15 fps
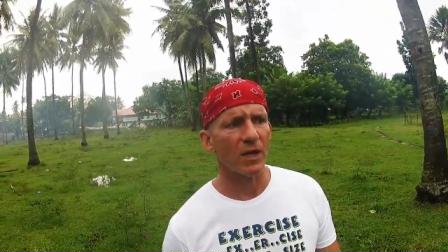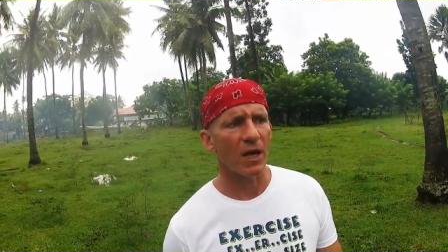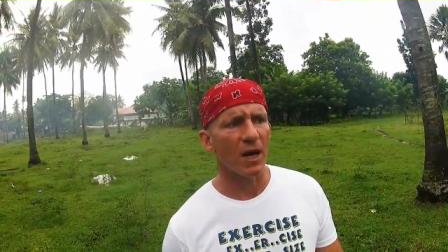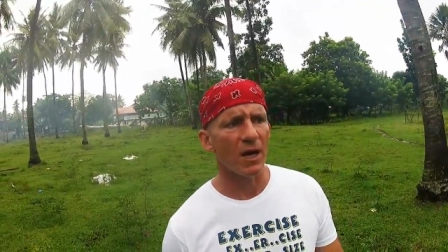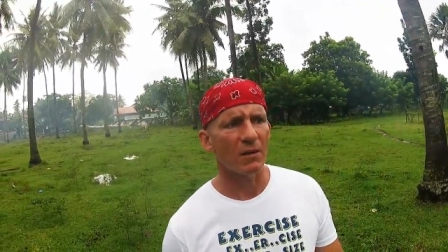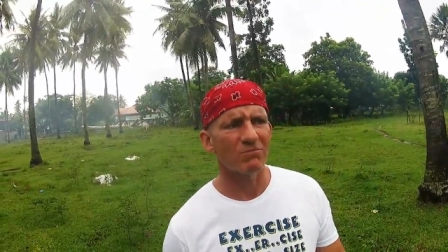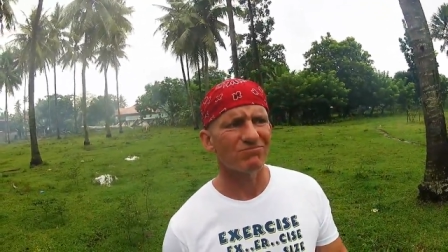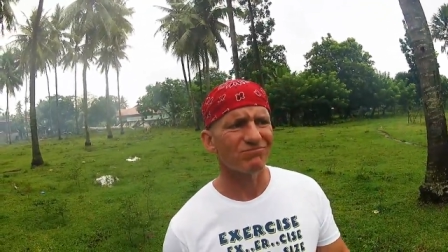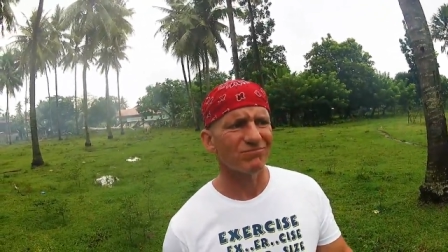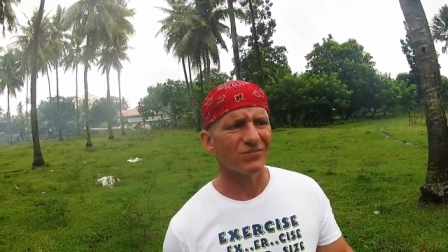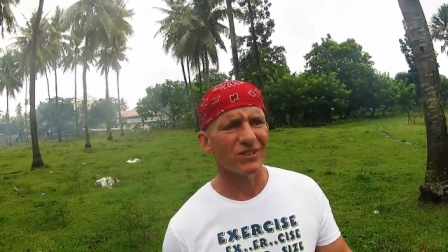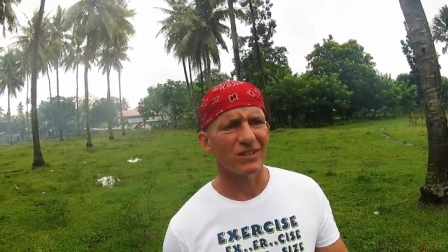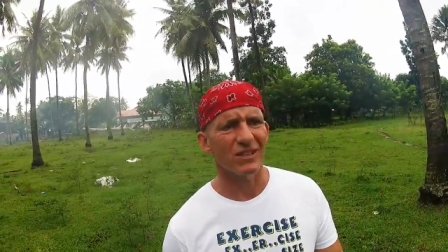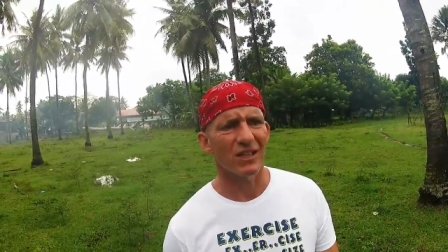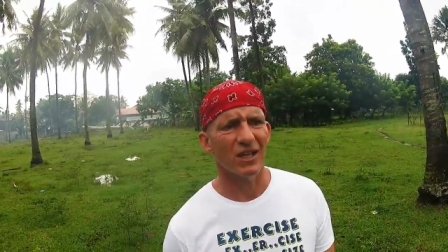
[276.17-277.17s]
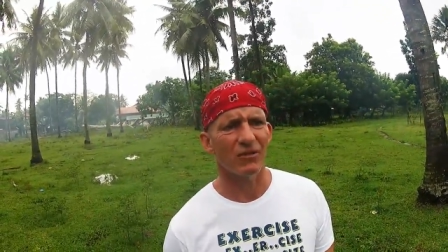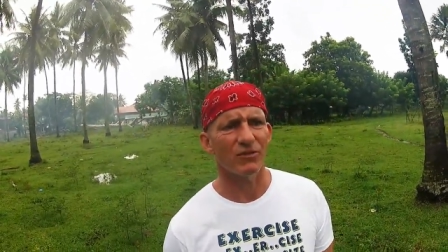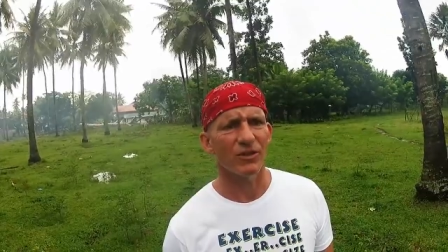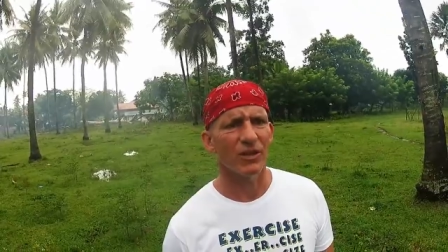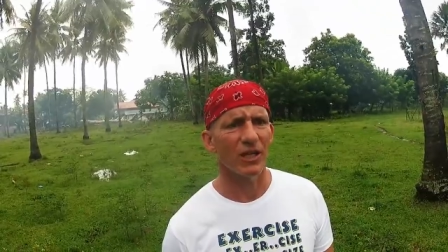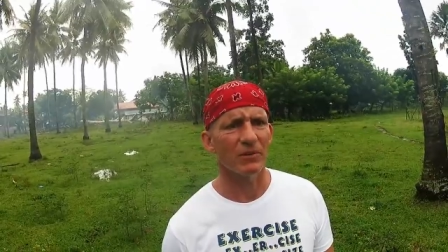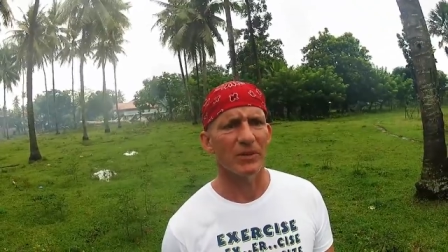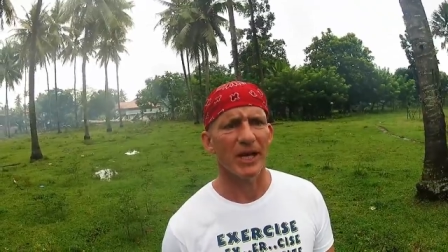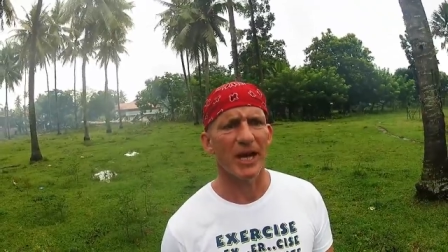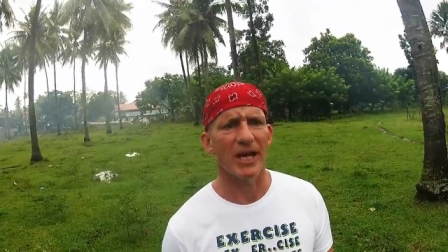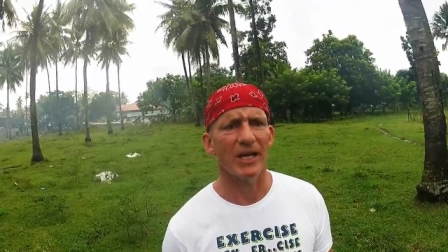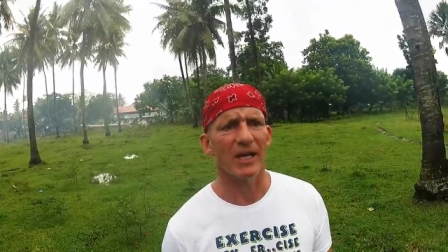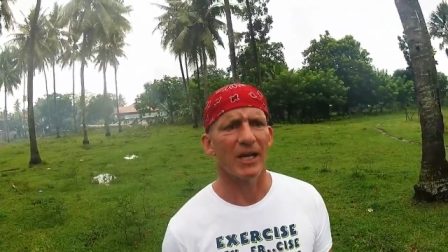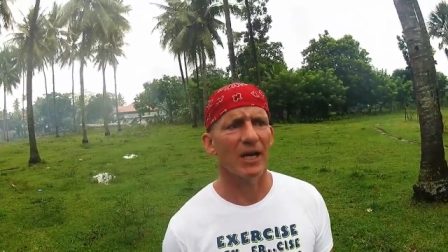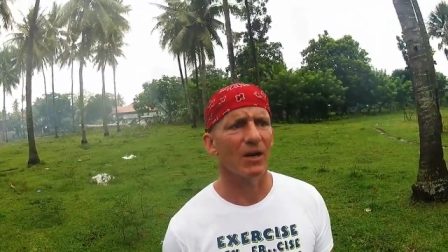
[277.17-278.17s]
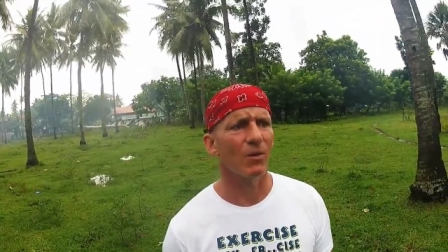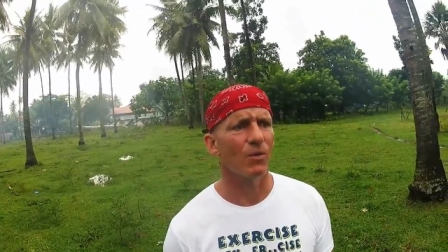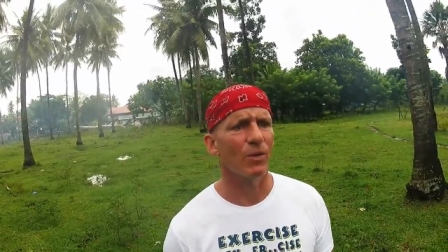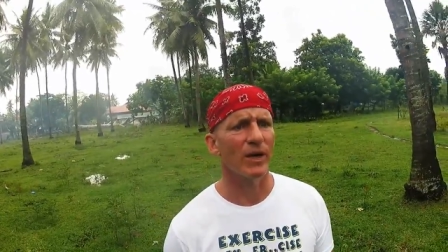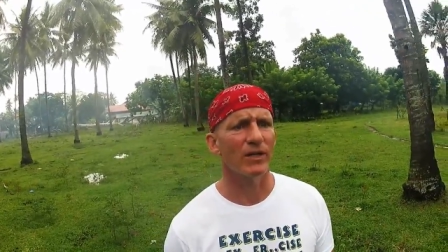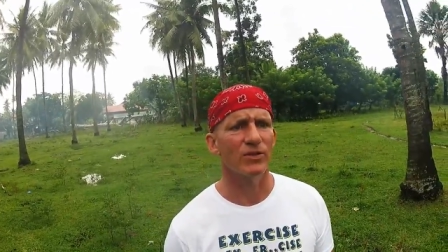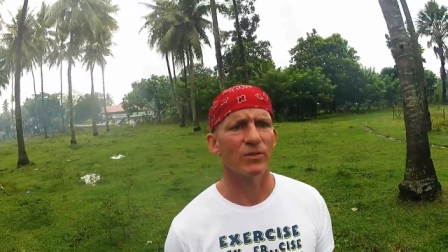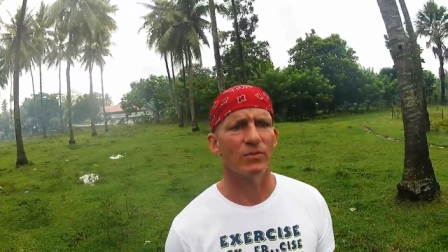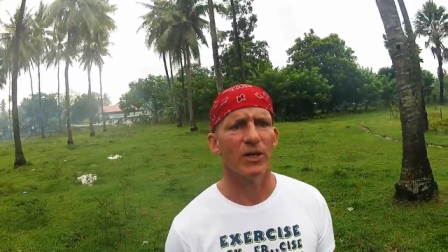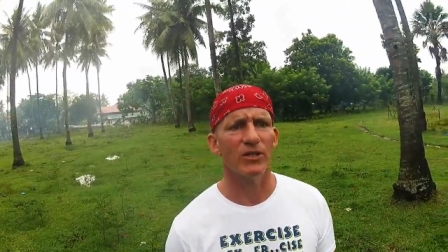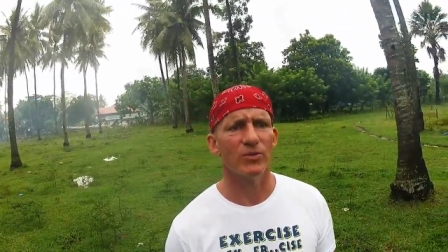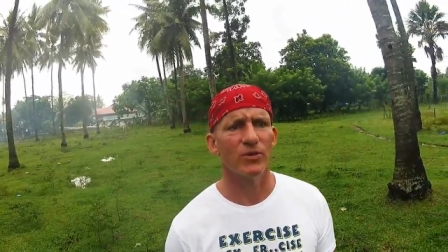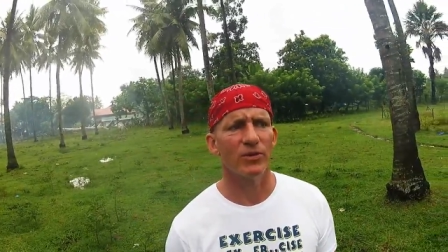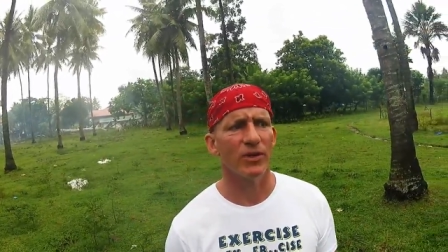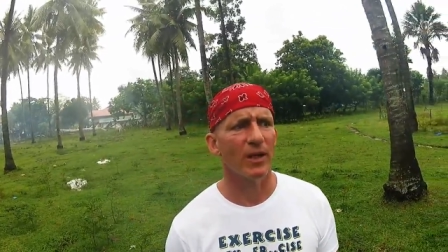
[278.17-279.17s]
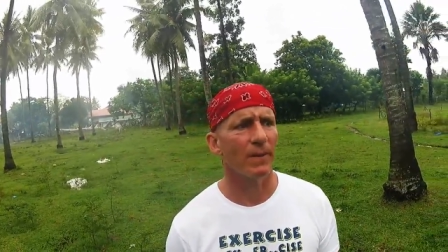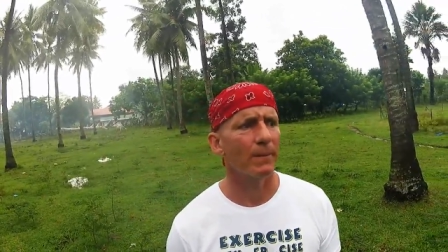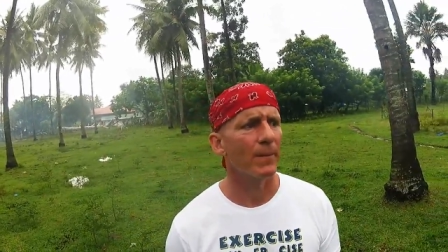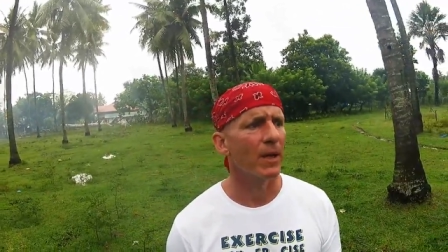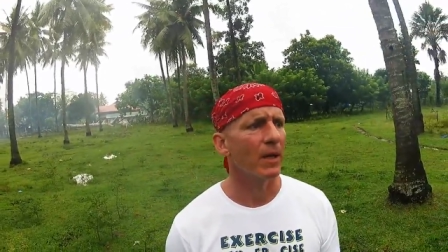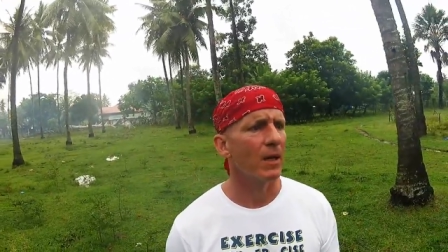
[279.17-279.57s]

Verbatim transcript: um, you're not really going to be hanging out way too much with them.